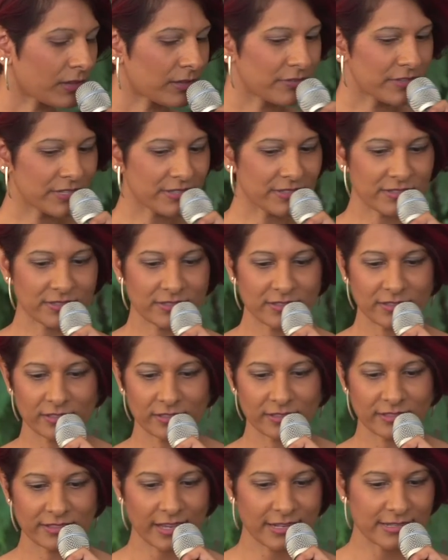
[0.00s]
this
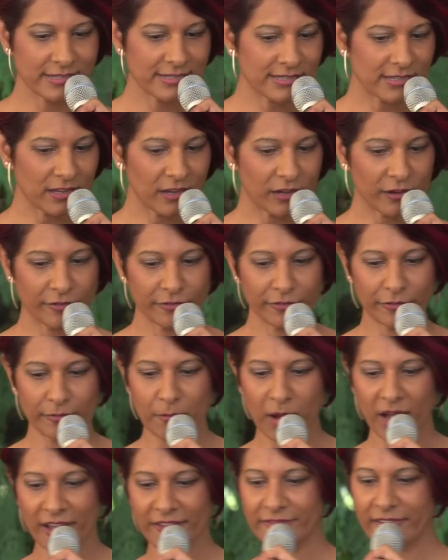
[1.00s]
sense of
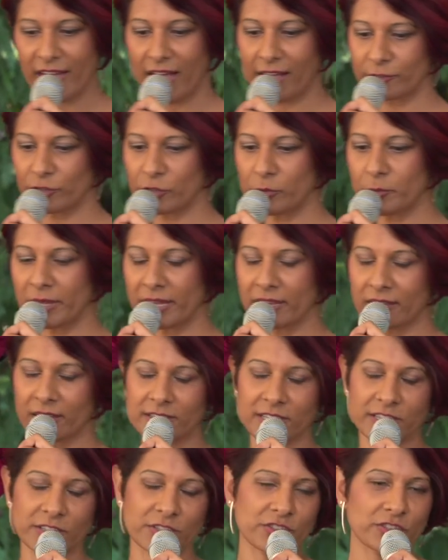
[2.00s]
my value being
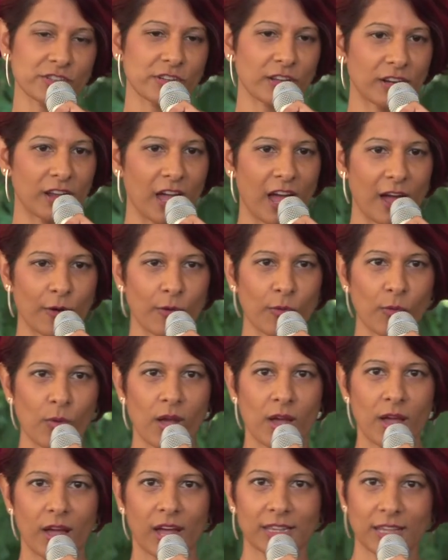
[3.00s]
contingent on how
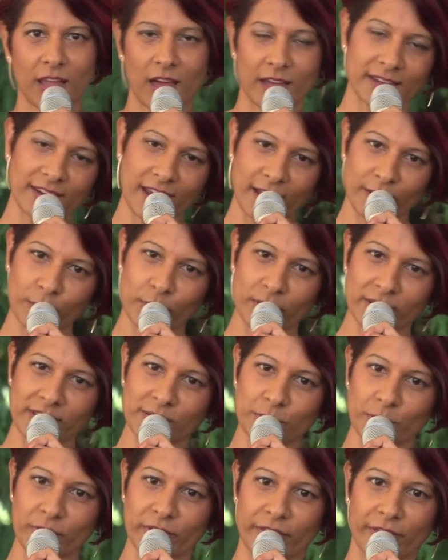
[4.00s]
aligned I
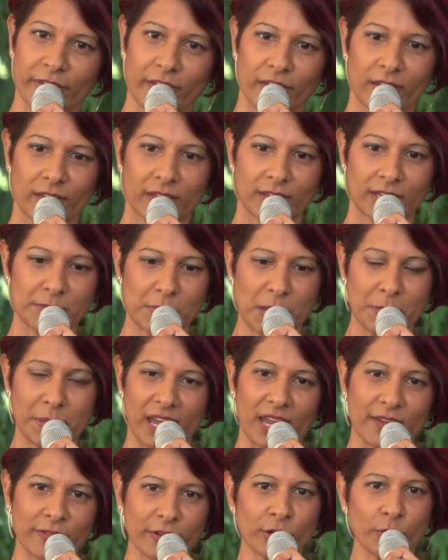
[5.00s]
was with in my
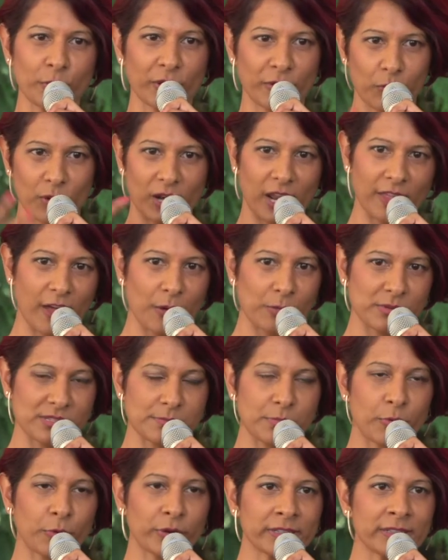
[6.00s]
behavior with what I thought was
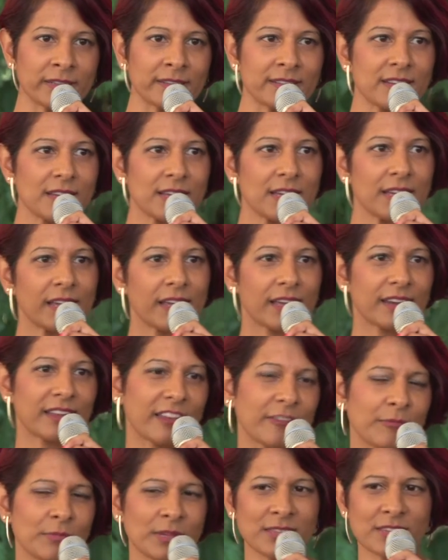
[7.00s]
important, it
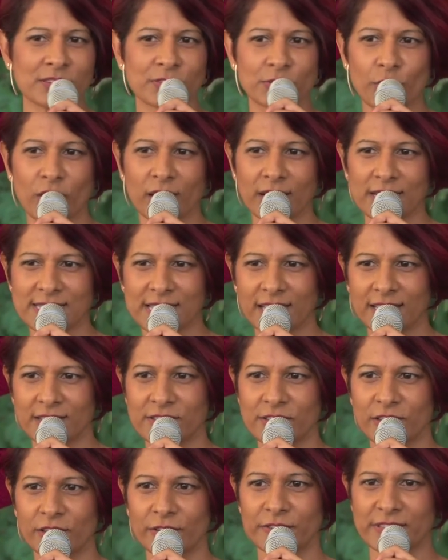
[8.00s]
gave me this strong
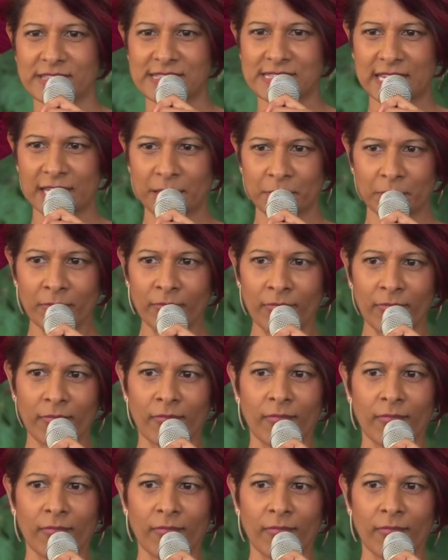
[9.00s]
sense of esteem